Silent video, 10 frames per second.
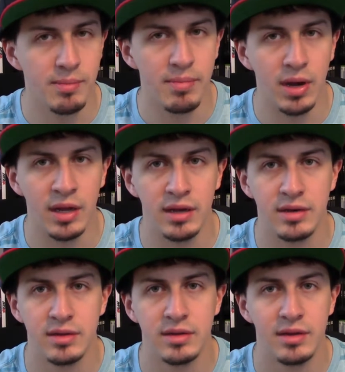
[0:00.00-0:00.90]
I
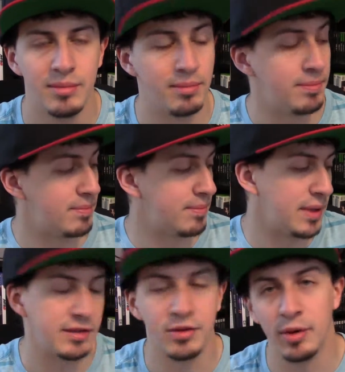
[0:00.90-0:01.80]

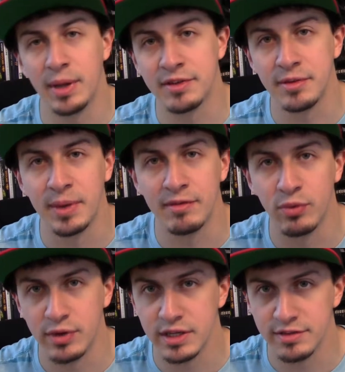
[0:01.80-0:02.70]
basically paid
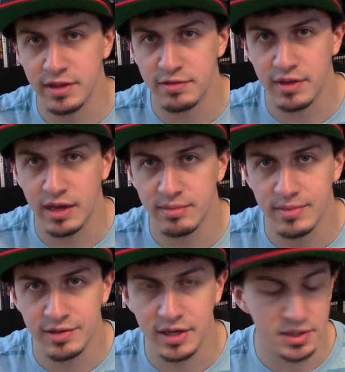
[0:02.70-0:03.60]
14 cents for that,
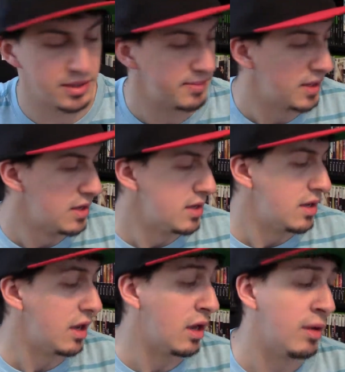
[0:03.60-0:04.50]
essentially.
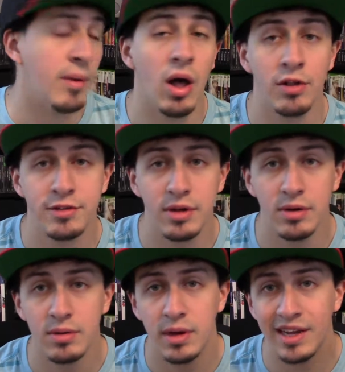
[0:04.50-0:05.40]

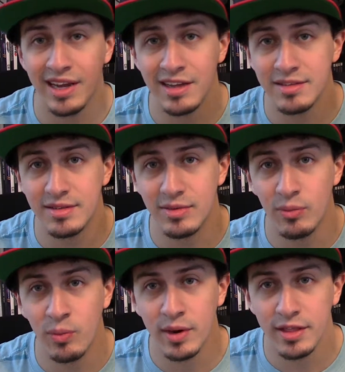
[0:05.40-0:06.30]
Also, I got
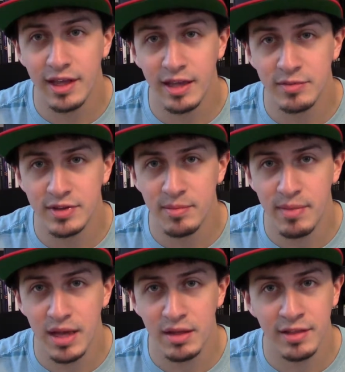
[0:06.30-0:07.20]
one of the games in the
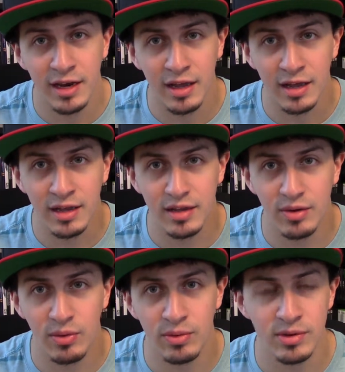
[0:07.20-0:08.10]
mail that I
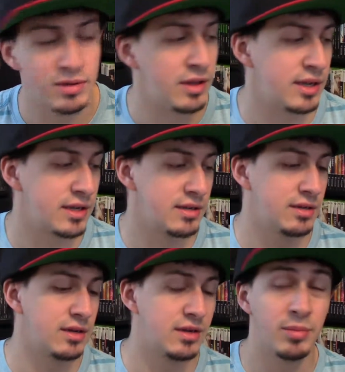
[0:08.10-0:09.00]
ordered like
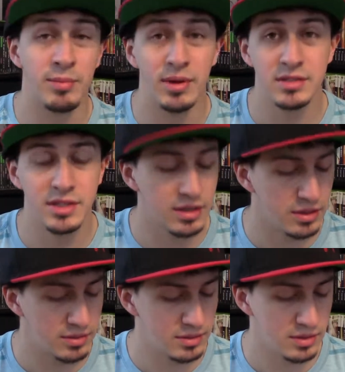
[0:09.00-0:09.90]
a couple months ago.